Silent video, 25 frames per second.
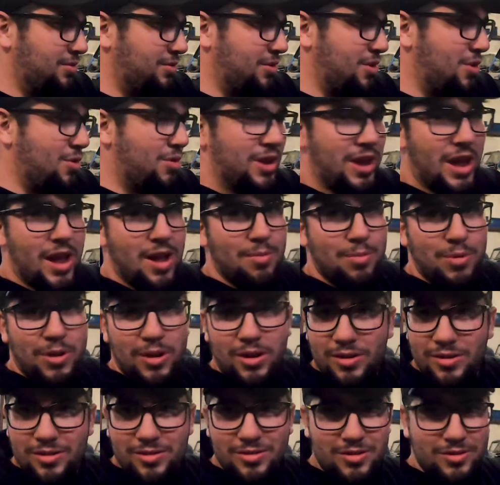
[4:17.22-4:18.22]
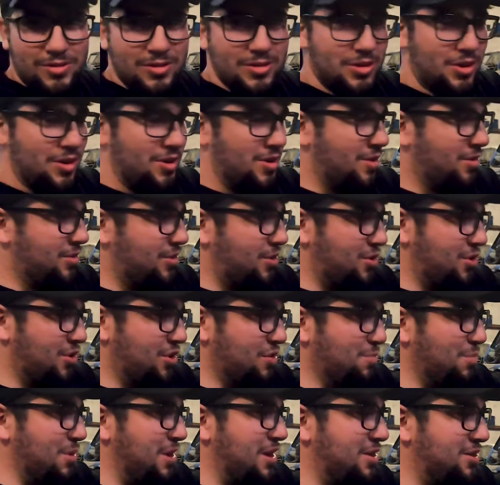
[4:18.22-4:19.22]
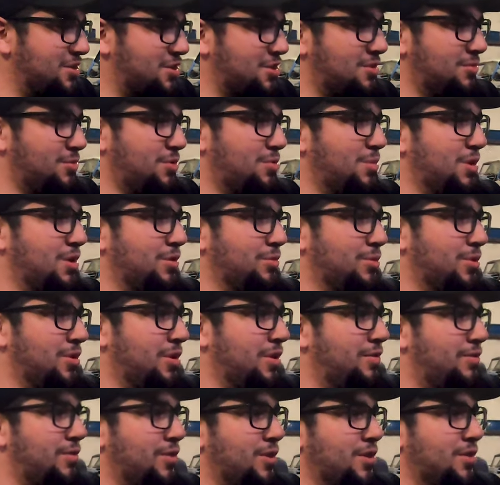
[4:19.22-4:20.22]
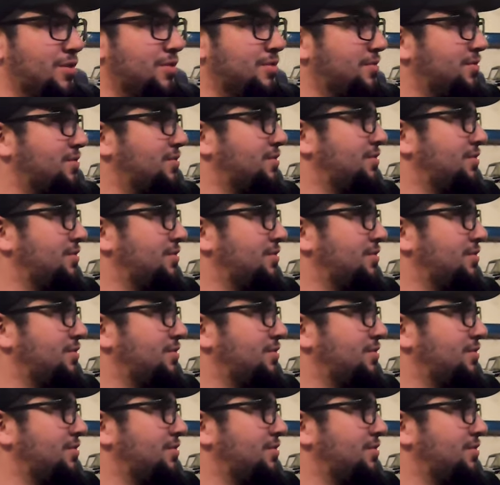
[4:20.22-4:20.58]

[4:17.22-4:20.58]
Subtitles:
Go camping, you know, go to the beach. It would be really fun.